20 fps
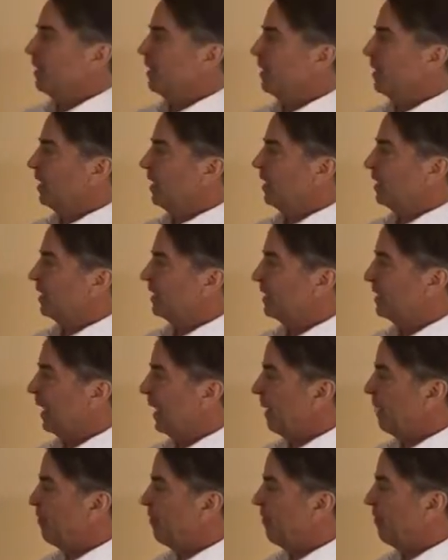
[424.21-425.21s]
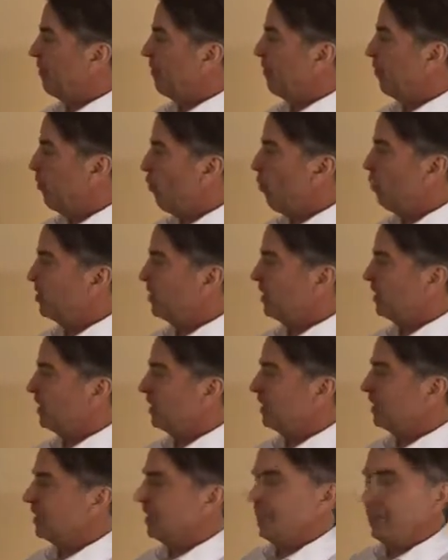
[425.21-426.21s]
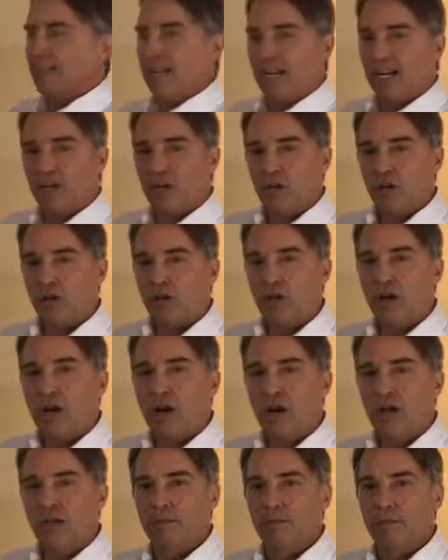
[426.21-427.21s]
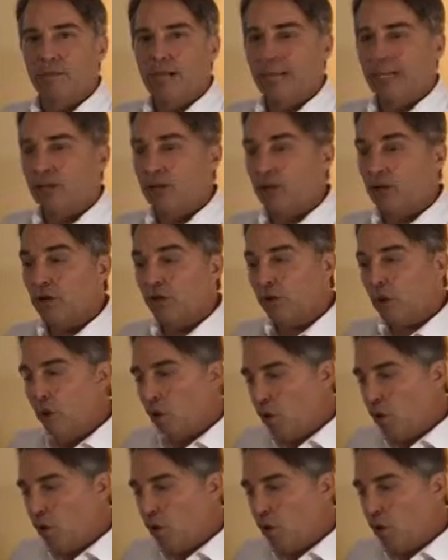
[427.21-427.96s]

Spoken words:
the same forces that occur on planet Earth,